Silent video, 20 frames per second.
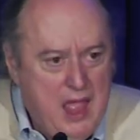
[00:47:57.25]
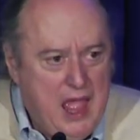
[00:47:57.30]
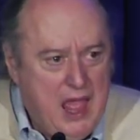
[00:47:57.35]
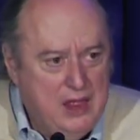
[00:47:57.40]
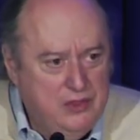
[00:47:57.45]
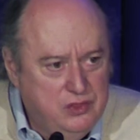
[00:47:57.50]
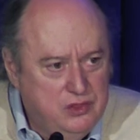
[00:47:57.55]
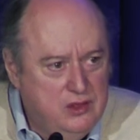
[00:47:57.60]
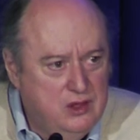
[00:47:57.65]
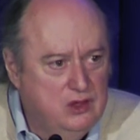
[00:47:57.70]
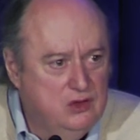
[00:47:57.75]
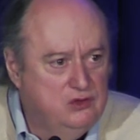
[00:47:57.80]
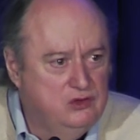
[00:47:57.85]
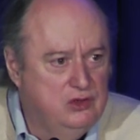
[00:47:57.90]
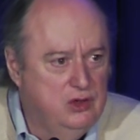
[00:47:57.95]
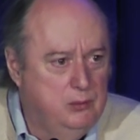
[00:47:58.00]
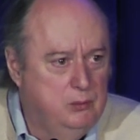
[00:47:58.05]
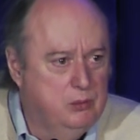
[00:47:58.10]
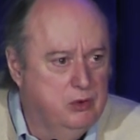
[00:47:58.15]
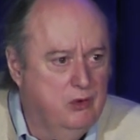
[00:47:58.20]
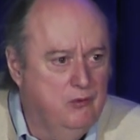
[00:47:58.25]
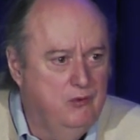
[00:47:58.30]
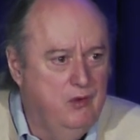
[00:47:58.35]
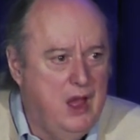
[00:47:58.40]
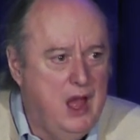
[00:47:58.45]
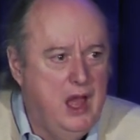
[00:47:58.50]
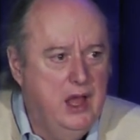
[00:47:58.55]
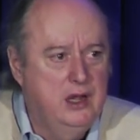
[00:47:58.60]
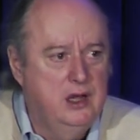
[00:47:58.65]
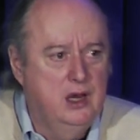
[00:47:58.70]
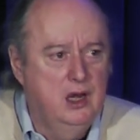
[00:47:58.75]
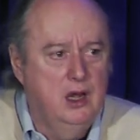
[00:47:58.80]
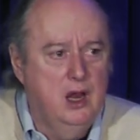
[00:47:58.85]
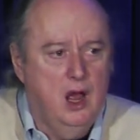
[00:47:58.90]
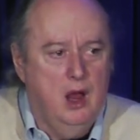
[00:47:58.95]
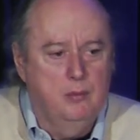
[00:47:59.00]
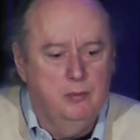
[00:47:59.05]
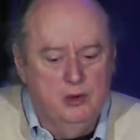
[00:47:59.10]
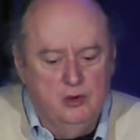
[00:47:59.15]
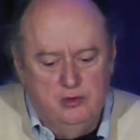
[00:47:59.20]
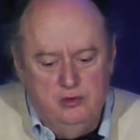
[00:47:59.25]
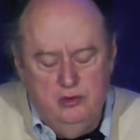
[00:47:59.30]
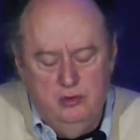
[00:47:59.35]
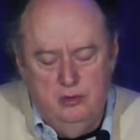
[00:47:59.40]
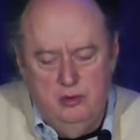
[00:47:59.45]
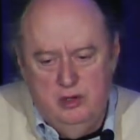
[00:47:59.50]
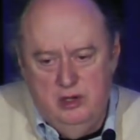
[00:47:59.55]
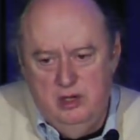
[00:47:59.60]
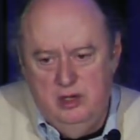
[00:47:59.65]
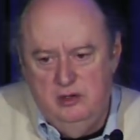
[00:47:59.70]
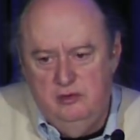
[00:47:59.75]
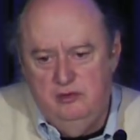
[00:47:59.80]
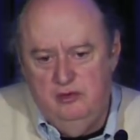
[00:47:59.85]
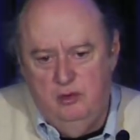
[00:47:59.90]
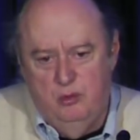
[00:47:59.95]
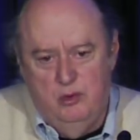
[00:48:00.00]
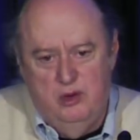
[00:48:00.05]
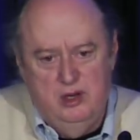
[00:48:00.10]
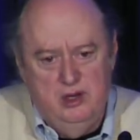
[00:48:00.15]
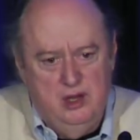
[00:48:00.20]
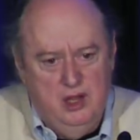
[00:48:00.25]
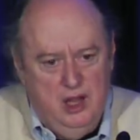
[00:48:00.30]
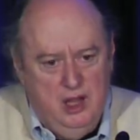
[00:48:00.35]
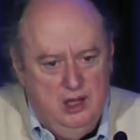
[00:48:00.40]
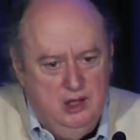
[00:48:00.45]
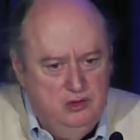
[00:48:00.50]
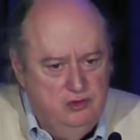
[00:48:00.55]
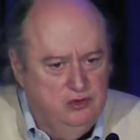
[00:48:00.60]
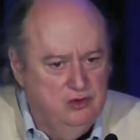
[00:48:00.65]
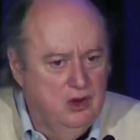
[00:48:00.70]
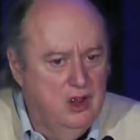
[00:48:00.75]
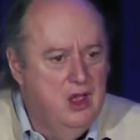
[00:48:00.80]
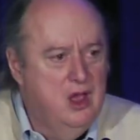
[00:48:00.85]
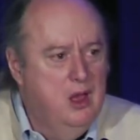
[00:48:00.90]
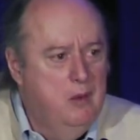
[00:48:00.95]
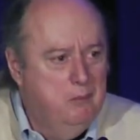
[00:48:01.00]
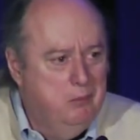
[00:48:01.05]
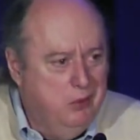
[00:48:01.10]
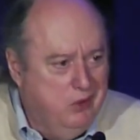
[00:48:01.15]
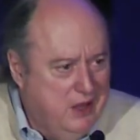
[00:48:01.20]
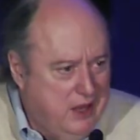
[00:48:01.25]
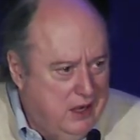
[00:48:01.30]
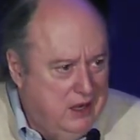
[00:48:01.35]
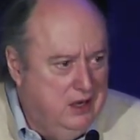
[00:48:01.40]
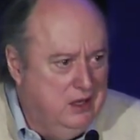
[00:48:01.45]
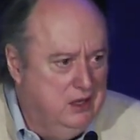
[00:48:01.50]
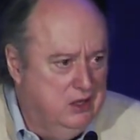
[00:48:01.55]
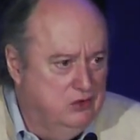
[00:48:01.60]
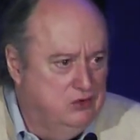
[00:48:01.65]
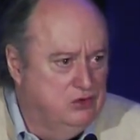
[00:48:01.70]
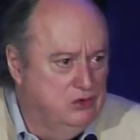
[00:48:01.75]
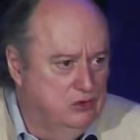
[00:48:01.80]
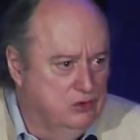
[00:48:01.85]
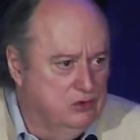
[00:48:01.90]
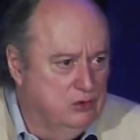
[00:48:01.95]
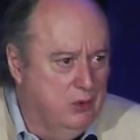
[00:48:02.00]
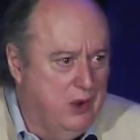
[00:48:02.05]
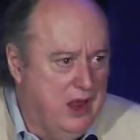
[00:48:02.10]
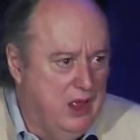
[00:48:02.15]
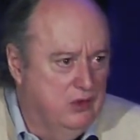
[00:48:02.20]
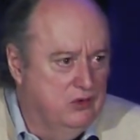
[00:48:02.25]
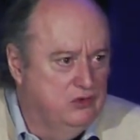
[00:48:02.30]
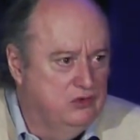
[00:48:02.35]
at this and provide an opportunity to engage planning issues around